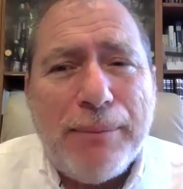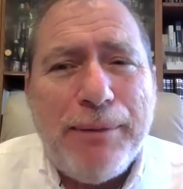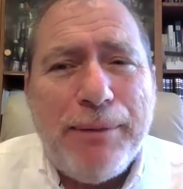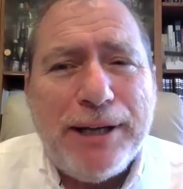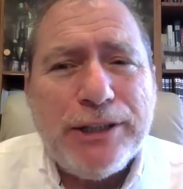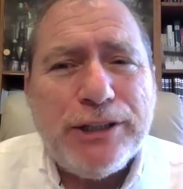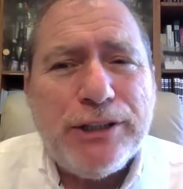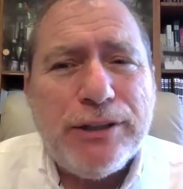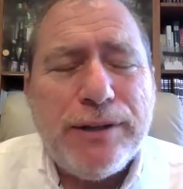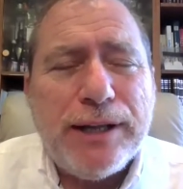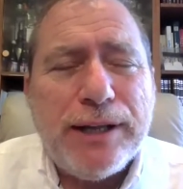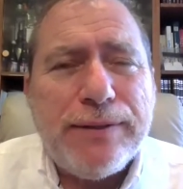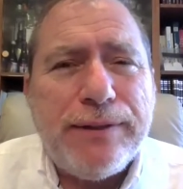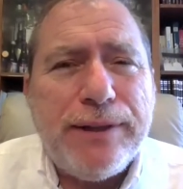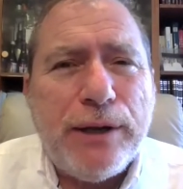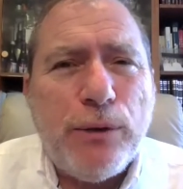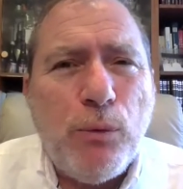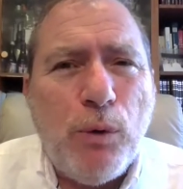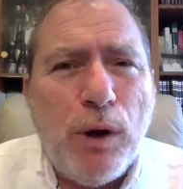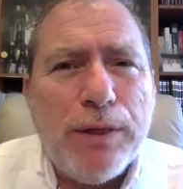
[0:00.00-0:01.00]
I mentioned that
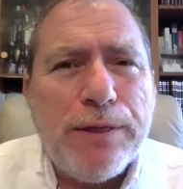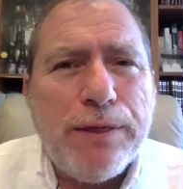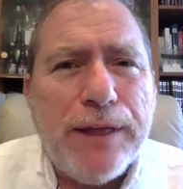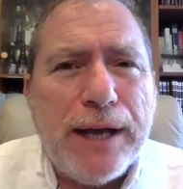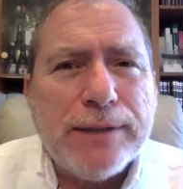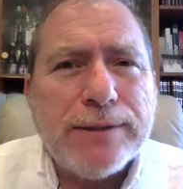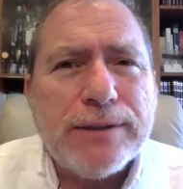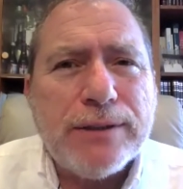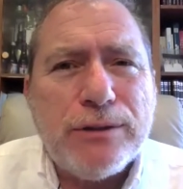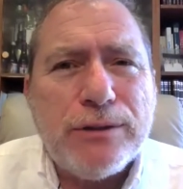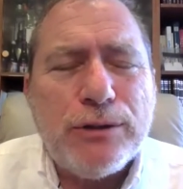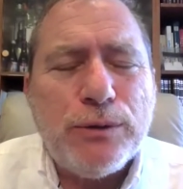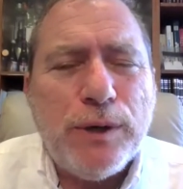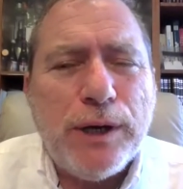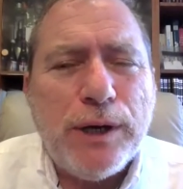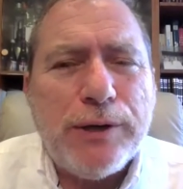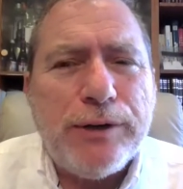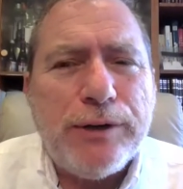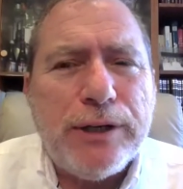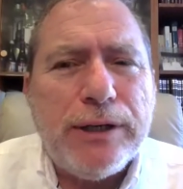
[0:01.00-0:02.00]
there are
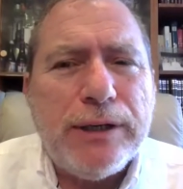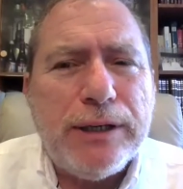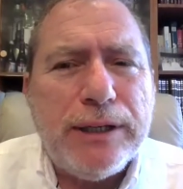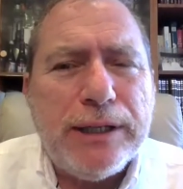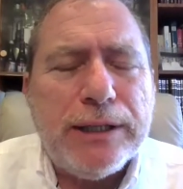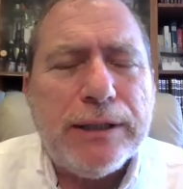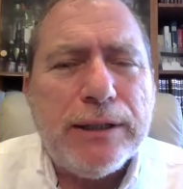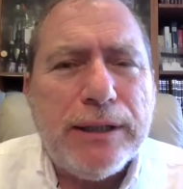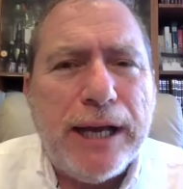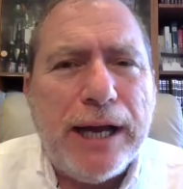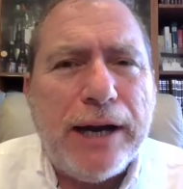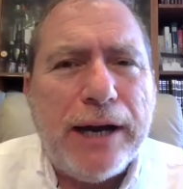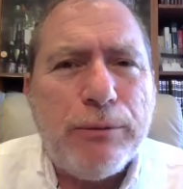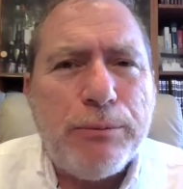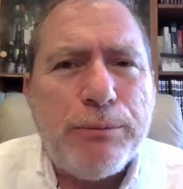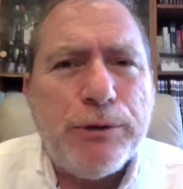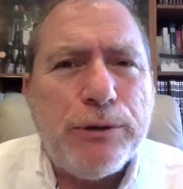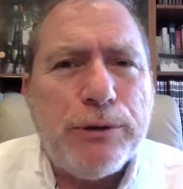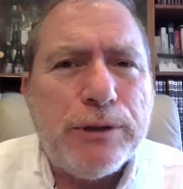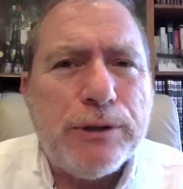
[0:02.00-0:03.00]
1,200 illegal
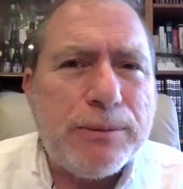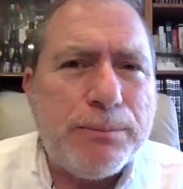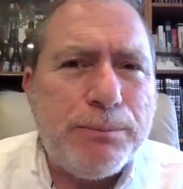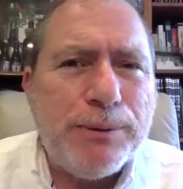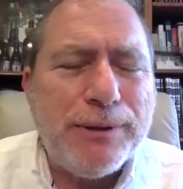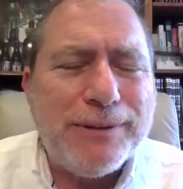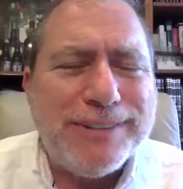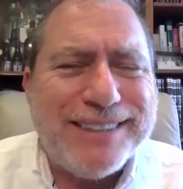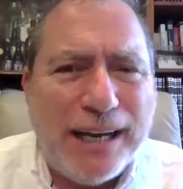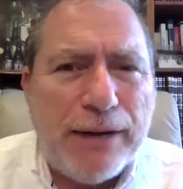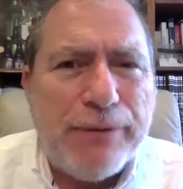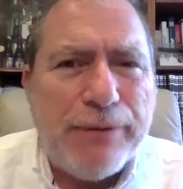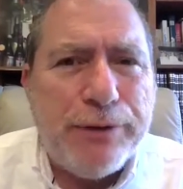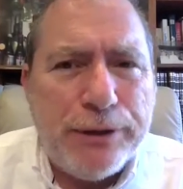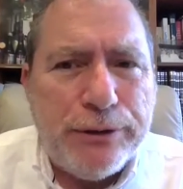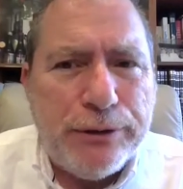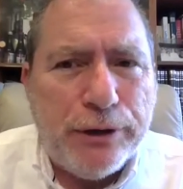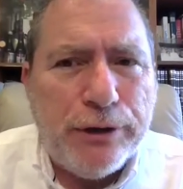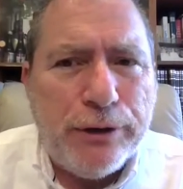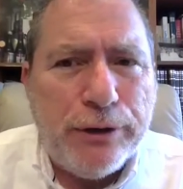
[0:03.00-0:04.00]
Arab units built
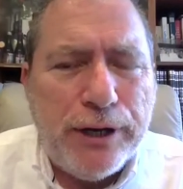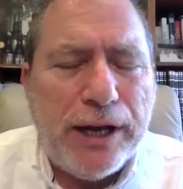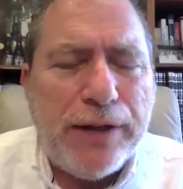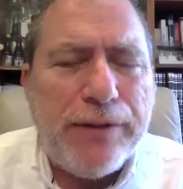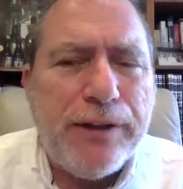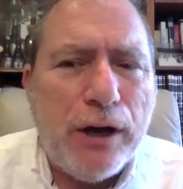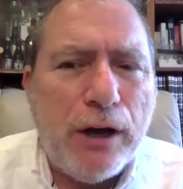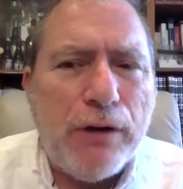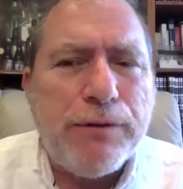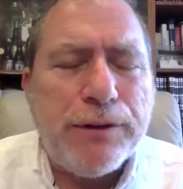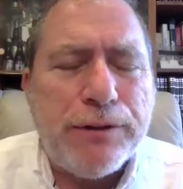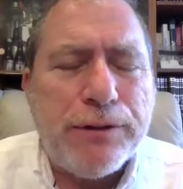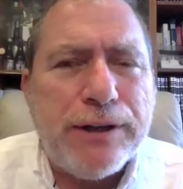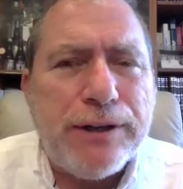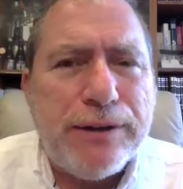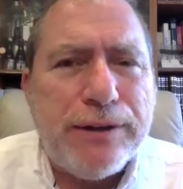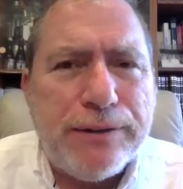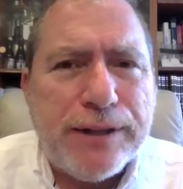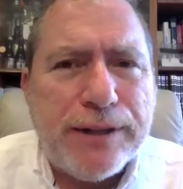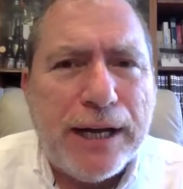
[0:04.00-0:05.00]
every year, and there are over
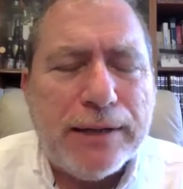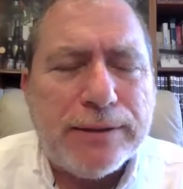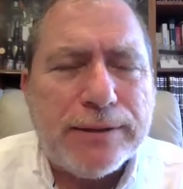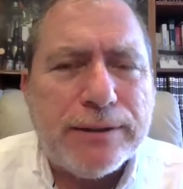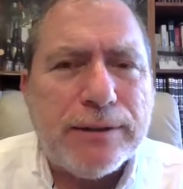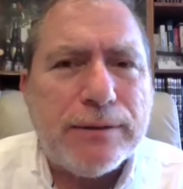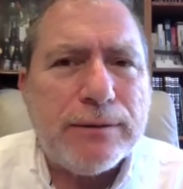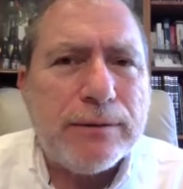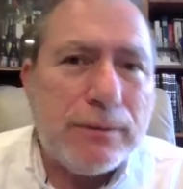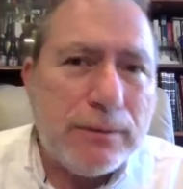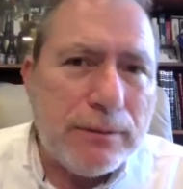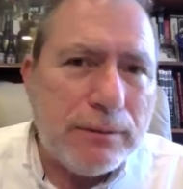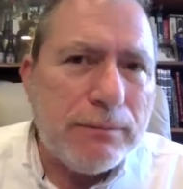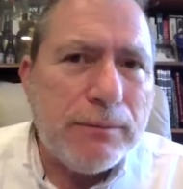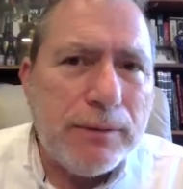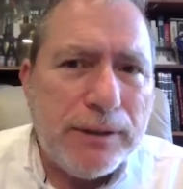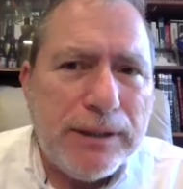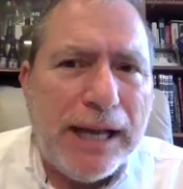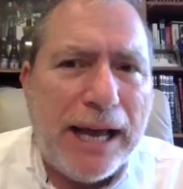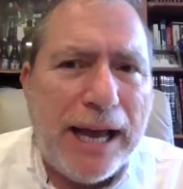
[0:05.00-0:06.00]
30,000
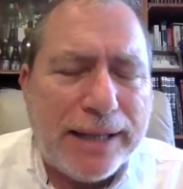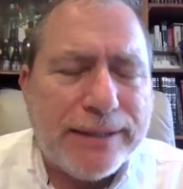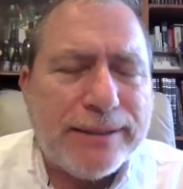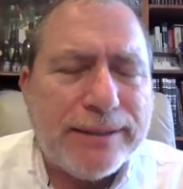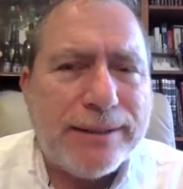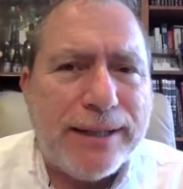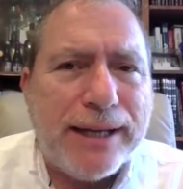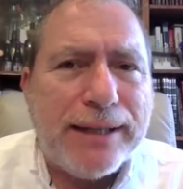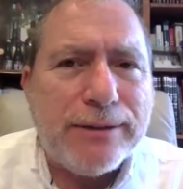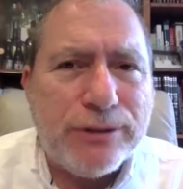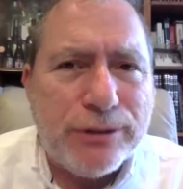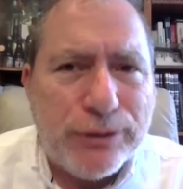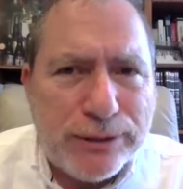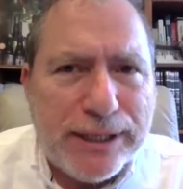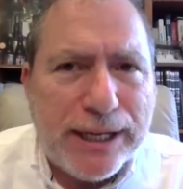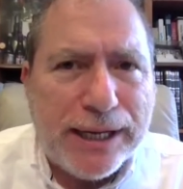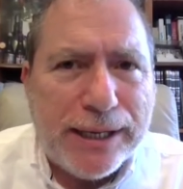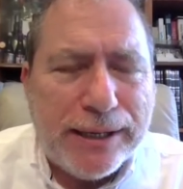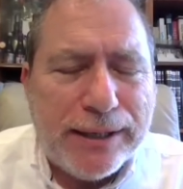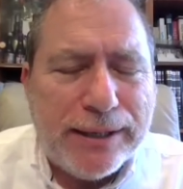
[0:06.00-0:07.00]
extant
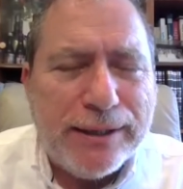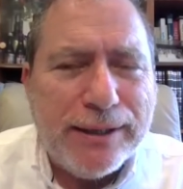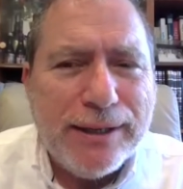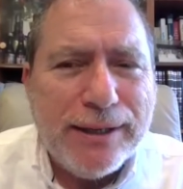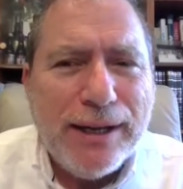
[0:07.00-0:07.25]
today.